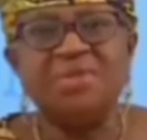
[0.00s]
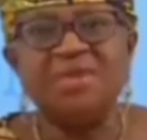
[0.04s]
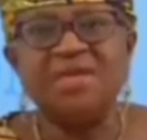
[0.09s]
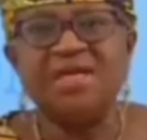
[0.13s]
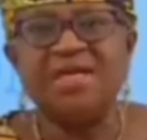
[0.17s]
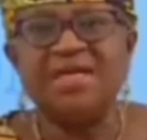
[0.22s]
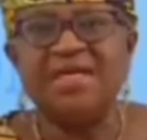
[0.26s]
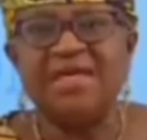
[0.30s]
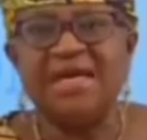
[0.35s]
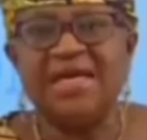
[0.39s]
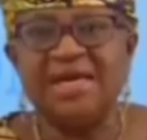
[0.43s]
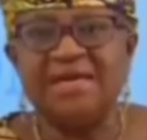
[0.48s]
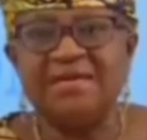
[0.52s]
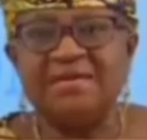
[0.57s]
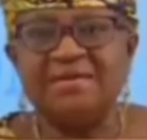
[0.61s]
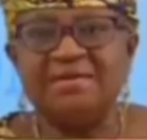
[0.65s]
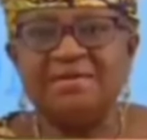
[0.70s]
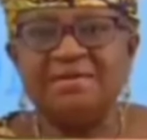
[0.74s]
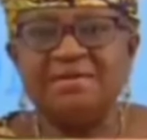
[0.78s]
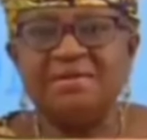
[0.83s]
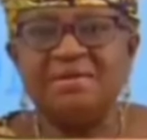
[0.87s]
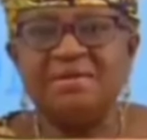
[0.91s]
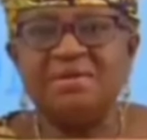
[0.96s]
But
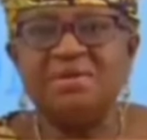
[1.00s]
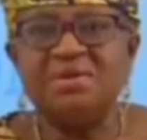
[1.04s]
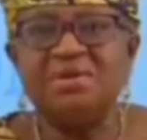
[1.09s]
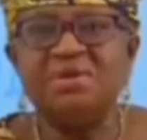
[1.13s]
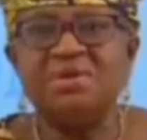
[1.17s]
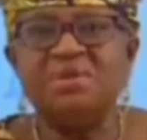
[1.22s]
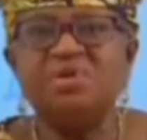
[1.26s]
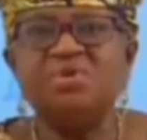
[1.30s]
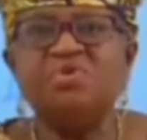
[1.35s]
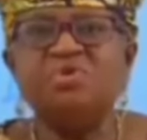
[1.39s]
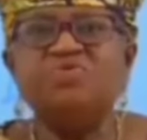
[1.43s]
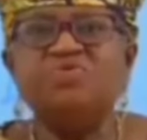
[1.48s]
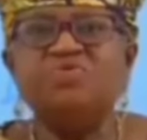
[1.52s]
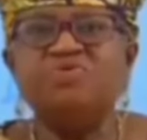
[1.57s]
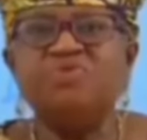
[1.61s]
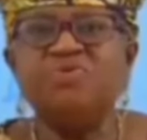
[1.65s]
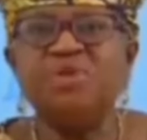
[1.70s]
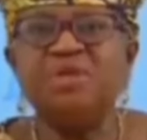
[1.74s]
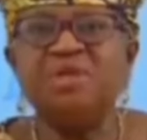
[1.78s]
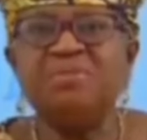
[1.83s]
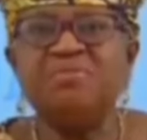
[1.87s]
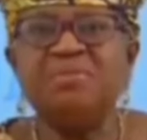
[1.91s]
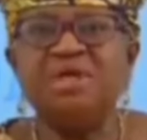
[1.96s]
again, to
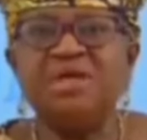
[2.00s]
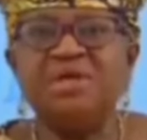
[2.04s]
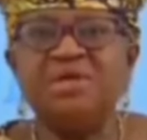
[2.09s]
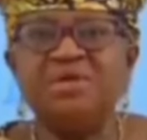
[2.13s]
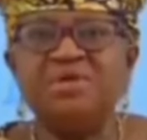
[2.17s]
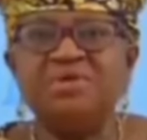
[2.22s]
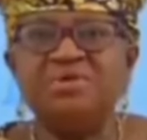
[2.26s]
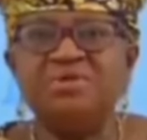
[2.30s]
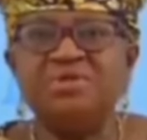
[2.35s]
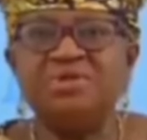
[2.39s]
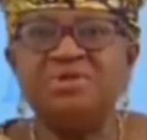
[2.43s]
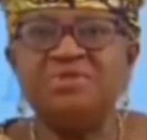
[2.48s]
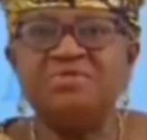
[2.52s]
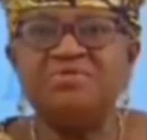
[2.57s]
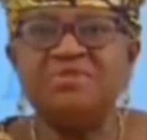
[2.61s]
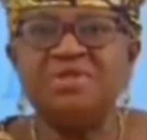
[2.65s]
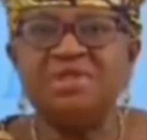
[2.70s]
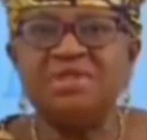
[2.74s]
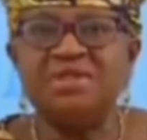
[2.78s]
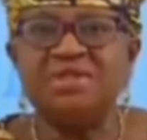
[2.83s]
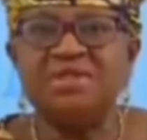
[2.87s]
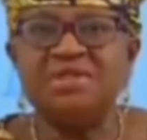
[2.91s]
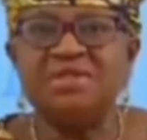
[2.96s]
fully make use of
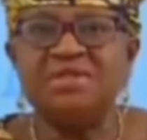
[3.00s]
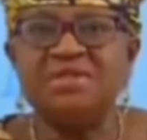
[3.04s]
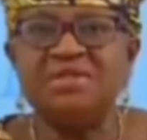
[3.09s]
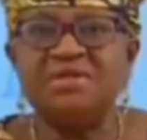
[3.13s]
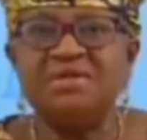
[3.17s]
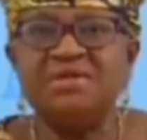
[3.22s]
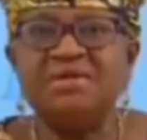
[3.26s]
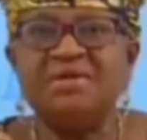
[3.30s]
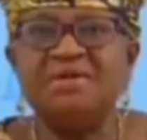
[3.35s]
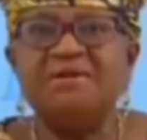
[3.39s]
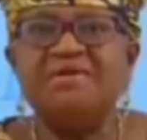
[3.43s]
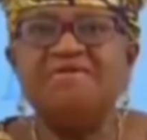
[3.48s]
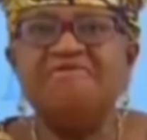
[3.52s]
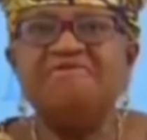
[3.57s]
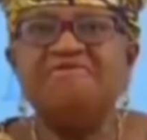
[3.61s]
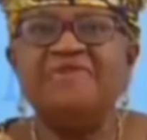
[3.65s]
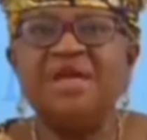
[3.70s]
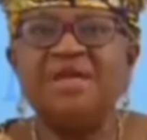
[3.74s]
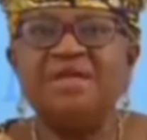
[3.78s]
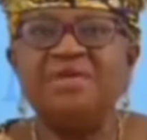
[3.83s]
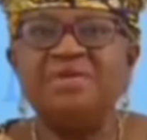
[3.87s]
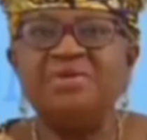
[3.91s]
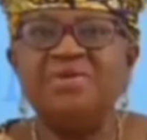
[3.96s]
this,
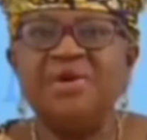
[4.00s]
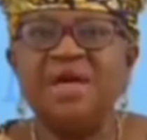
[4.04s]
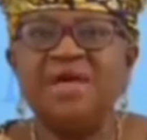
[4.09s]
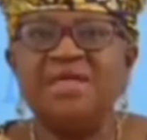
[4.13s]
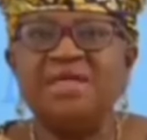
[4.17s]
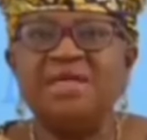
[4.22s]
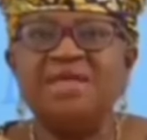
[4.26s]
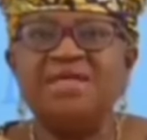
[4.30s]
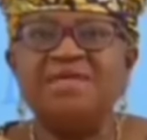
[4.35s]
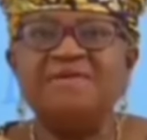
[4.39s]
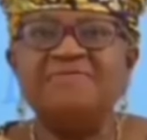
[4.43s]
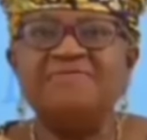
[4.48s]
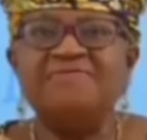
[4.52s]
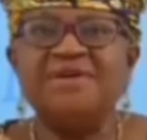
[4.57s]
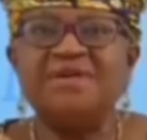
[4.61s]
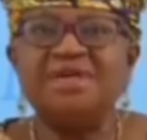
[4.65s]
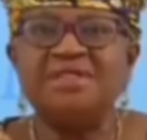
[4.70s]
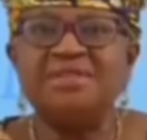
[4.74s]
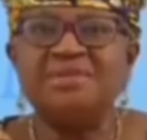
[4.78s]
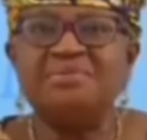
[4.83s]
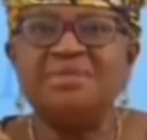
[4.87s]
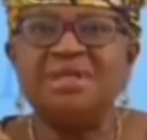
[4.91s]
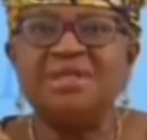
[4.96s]
value-added
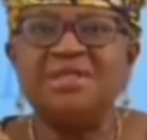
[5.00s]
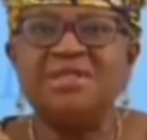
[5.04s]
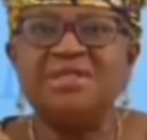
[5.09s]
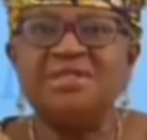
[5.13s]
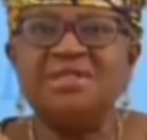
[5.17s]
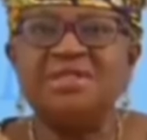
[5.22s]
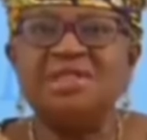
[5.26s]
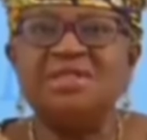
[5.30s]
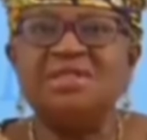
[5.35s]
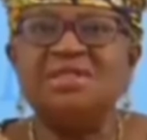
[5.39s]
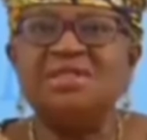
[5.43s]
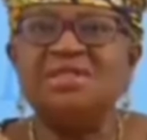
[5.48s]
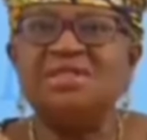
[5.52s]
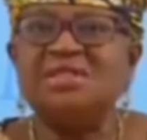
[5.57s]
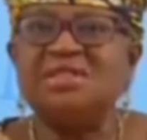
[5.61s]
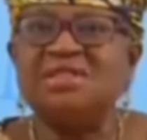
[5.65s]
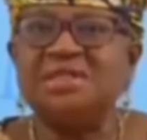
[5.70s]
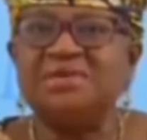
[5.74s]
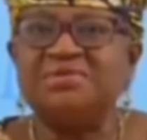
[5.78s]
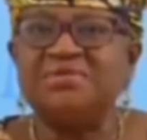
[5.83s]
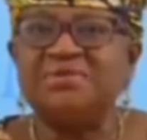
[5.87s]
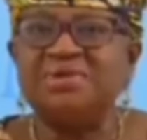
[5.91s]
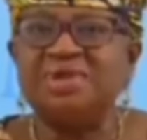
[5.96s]
investments in
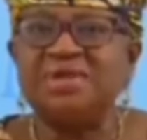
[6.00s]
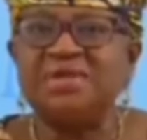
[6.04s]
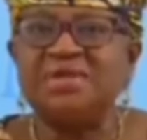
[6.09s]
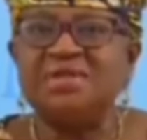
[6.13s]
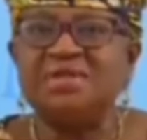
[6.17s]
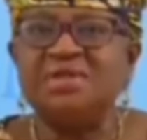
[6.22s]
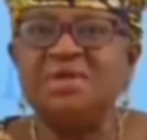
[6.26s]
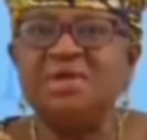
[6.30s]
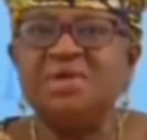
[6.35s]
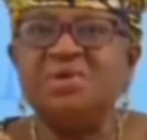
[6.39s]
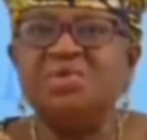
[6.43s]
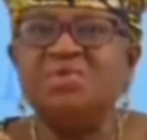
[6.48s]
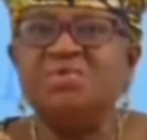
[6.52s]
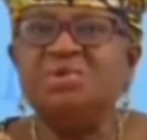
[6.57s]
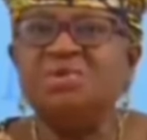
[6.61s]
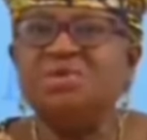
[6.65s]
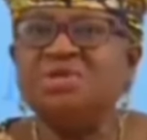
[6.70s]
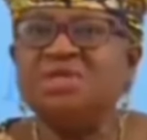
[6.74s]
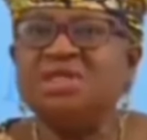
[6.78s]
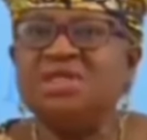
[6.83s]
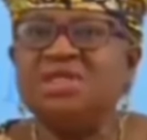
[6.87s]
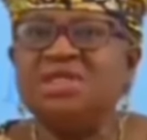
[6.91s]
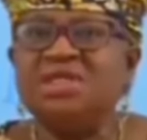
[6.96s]
these areas
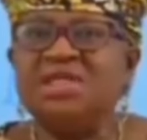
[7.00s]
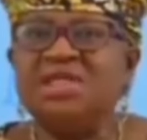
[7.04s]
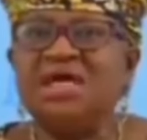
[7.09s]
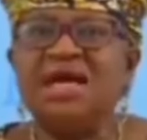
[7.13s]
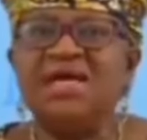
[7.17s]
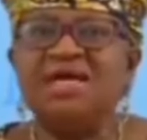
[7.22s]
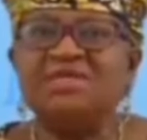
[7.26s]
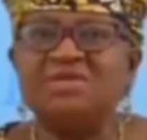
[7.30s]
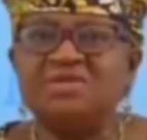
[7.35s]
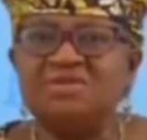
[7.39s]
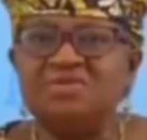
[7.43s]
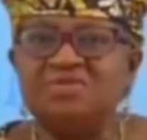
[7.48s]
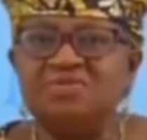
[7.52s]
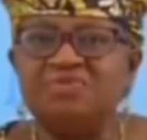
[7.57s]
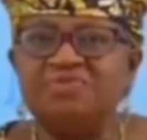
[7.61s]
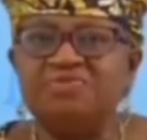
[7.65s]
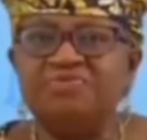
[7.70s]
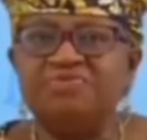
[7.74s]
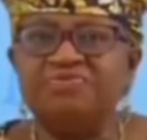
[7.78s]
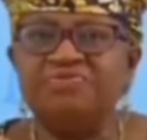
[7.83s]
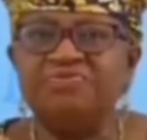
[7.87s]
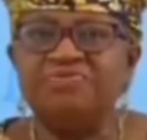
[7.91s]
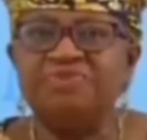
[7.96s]
will need
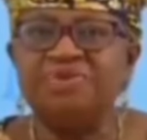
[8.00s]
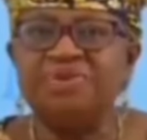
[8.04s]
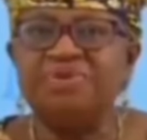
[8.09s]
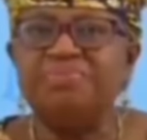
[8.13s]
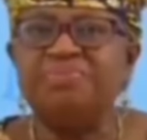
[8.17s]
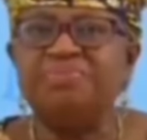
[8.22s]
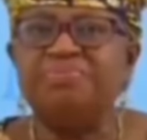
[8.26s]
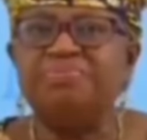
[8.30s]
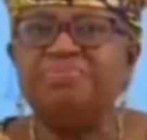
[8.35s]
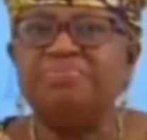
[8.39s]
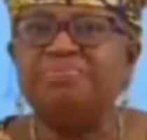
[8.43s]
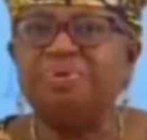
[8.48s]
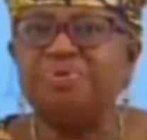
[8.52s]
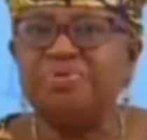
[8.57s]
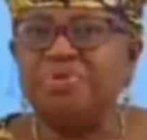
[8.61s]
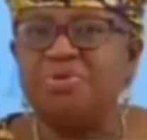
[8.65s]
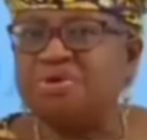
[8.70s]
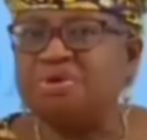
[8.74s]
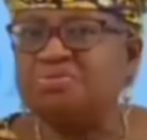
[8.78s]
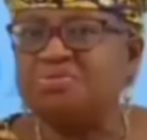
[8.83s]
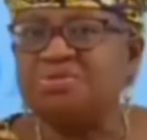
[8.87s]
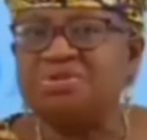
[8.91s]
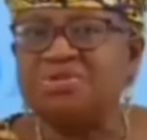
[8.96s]
hassle-free
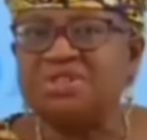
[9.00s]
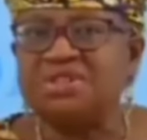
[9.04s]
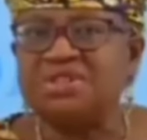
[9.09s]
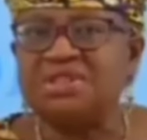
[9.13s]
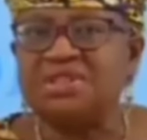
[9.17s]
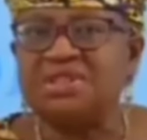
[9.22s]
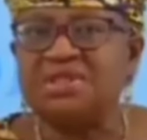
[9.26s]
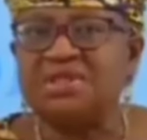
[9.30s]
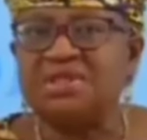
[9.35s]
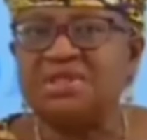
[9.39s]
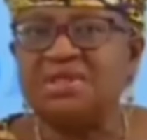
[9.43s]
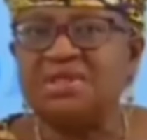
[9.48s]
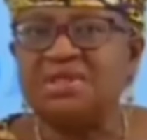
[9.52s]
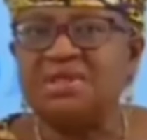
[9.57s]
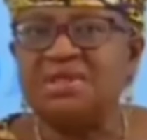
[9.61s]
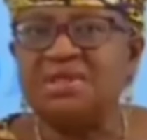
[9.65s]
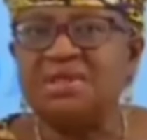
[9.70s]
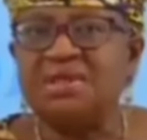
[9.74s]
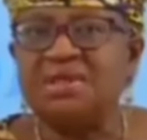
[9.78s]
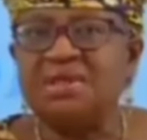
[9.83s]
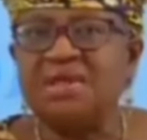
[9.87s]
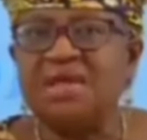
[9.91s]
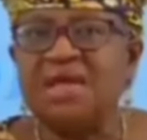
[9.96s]
bureaucracy
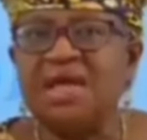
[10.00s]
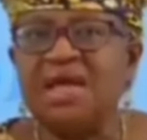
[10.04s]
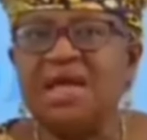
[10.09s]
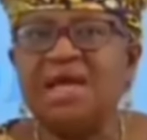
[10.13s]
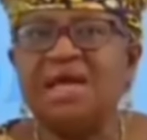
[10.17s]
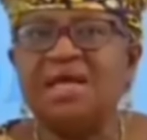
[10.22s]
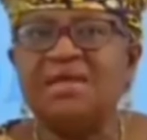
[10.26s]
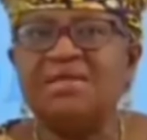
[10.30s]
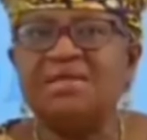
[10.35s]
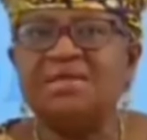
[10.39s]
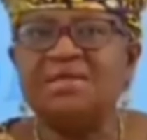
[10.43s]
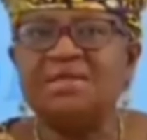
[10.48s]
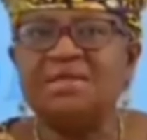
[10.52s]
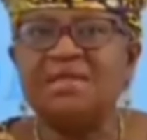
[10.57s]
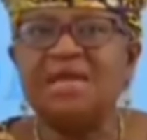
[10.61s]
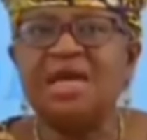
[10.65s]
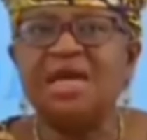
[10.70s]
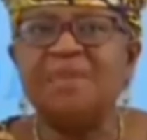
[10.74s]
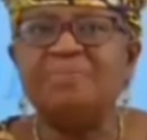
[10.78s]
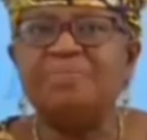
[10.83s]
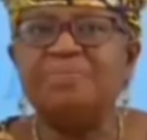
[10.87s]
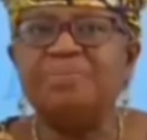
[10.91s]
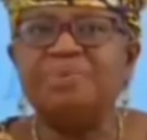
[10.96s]
and
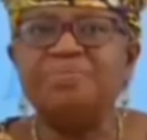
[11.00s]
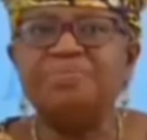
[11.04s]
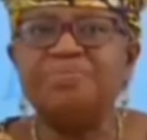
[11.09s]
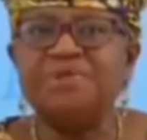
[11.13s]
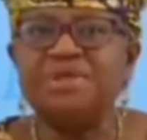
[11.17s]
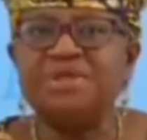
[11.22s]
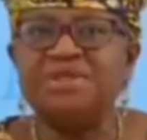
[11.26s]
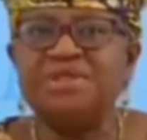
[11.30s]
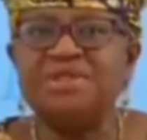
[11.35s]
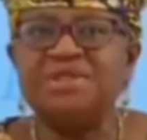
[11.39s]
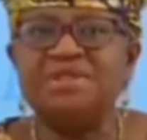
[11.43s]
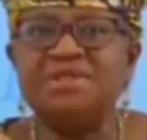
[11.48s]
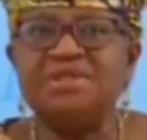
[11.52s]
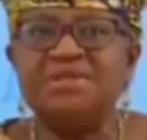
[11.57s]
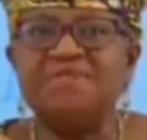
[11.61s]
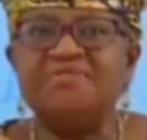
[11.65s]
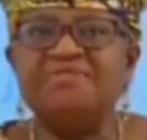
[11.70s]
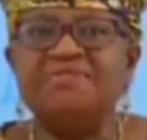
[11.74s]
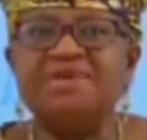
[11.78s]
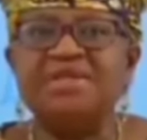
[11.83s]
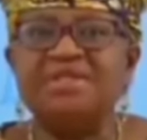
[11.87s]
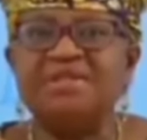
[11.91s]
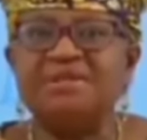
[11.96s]
appropriate
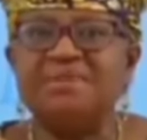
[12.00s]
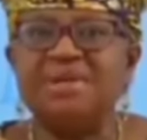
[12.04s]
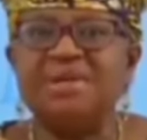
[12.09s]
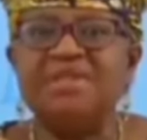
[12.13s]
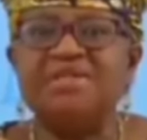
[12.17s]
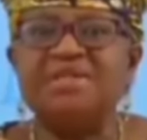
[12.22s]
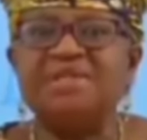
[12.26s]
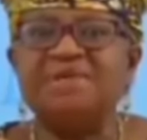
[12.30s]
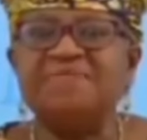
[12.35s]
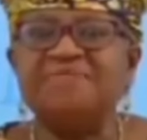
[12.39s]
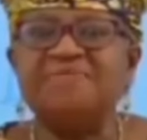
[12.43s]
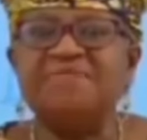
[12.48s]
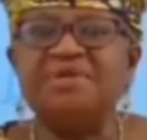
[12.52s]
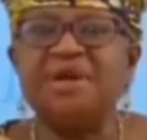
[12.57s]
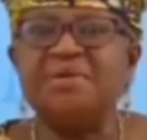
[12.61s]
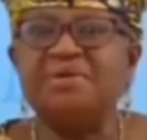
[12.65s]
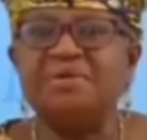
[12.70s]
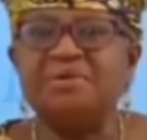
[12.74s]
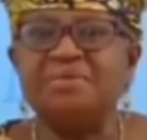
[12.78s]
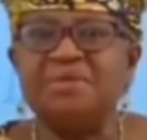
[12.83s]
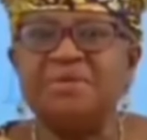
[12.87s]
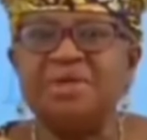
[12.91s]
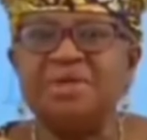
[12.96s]
investment
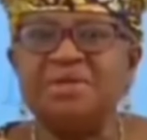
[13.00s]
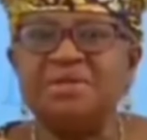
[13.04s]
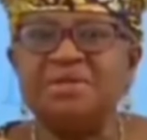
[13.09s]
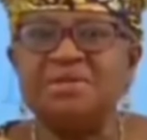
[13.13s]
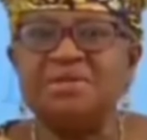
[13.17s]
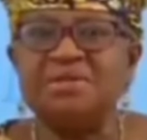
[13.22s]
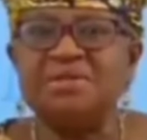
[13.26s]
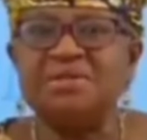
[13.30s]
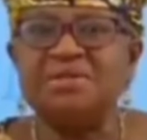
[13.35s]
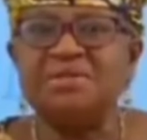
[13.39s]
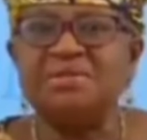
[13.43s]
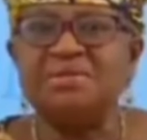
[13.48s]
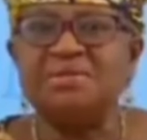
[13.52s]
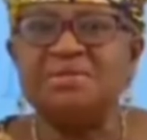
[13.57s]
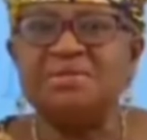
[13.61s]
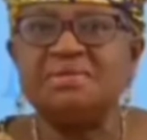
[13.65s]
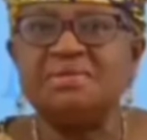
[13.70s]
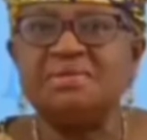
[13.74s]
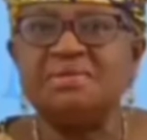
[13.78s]
environments.